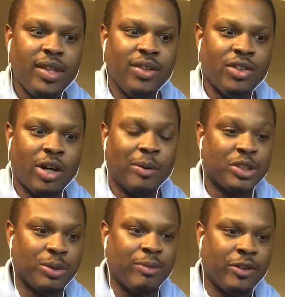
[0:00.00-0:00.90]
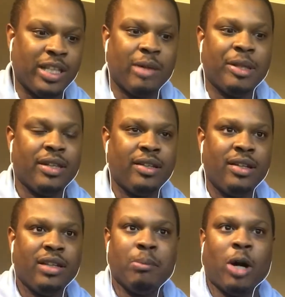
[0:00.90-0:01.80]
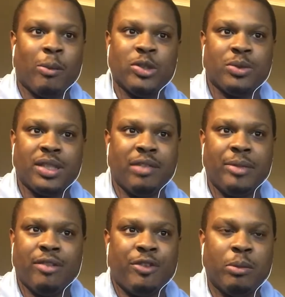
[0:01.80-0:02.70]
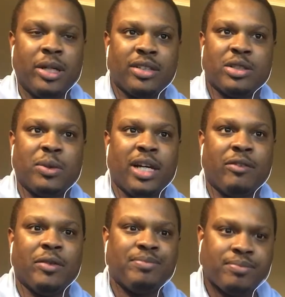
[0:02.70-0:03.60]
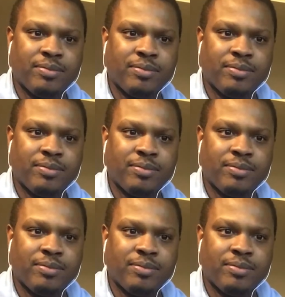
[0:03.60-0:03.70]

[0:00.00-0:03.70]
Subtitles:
So I would sweep for them and the barbers would give me a few bucks or whatever.